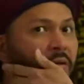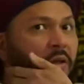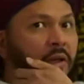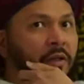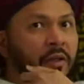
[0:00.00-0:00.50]

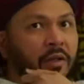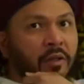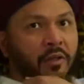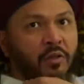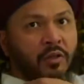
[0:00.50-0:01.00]
We are ending
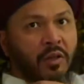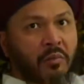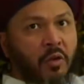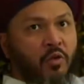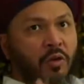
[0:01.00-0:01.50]
early
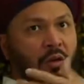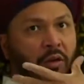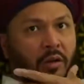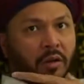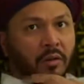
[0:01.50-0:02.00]
tonight,
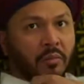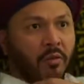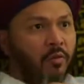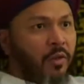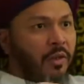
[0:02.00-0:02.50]
mashallah.
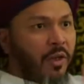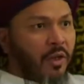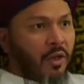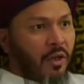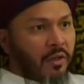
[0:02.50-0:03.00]
Before
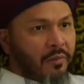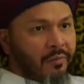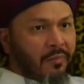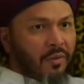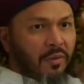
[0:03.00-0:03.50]
10 o'clock.
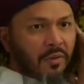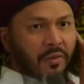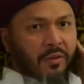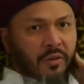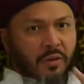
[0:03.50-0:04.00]

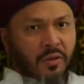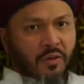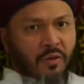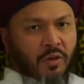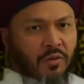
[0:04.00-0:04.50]

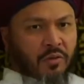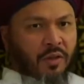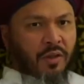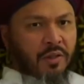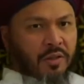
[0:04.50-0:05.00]
Because you all
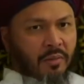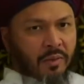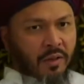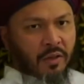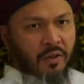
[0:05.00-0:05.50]
eat
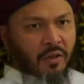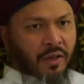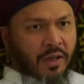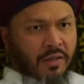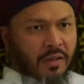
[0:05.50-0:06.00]
something and you
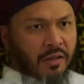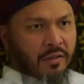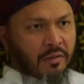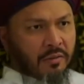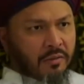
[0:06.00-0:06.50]
got lazy, huh?